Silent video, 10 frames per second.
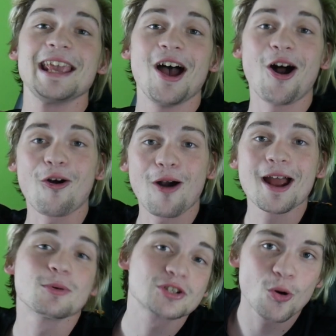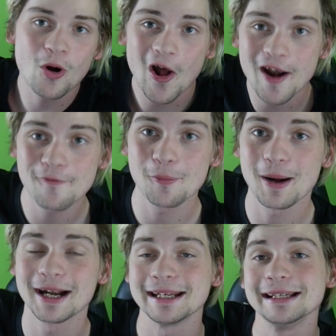All right, what's going on,
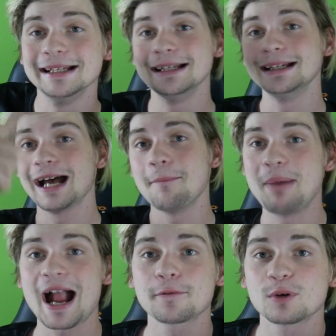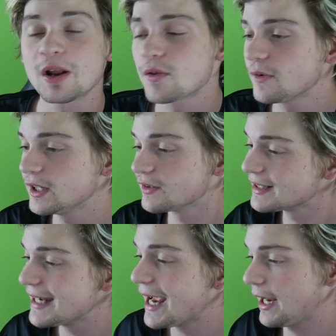everybody? I'm back for another video.
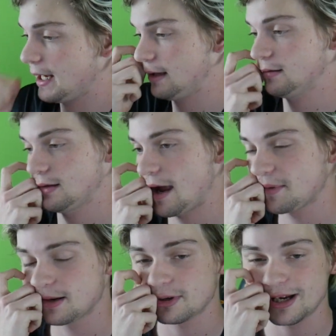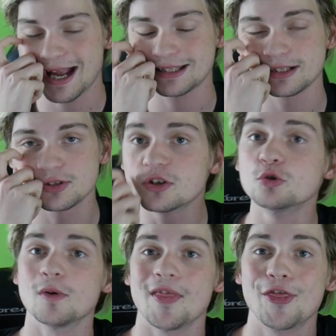Today, I'm gonna be reacting
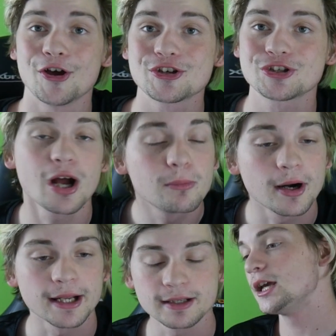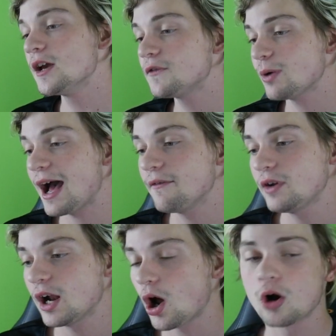to the subreddit. If you have
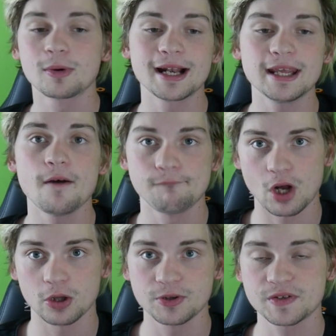not already followed the